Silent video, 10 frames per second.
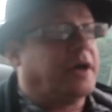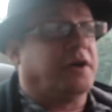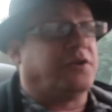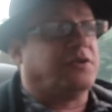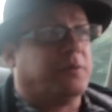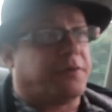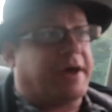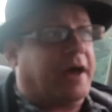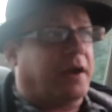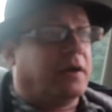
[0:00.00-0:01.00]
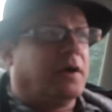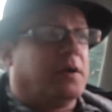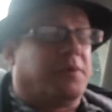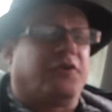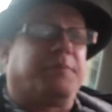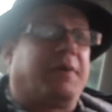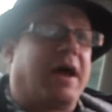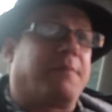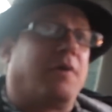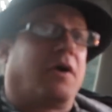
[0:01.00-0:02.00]
Had nothing to do with that. But it's a
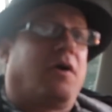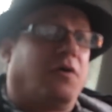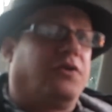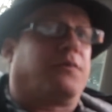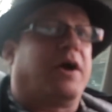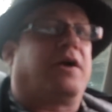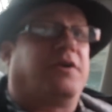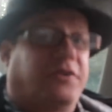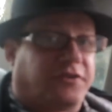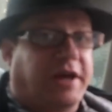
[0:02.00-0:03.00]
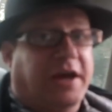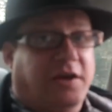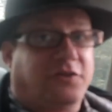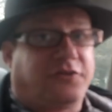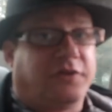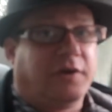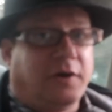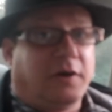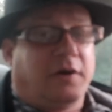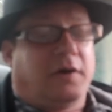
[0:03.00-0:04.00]
black mark on your record that stays. Oh,
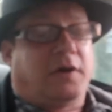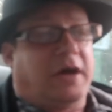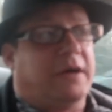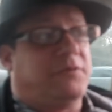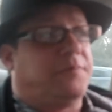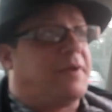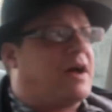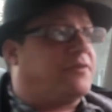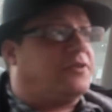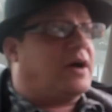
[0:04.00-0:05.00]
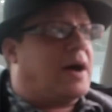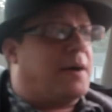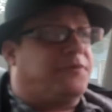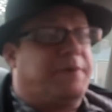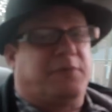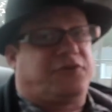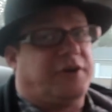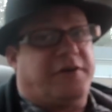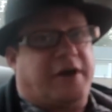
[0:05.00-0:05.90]
absolutely. And when you apply for jobs, people see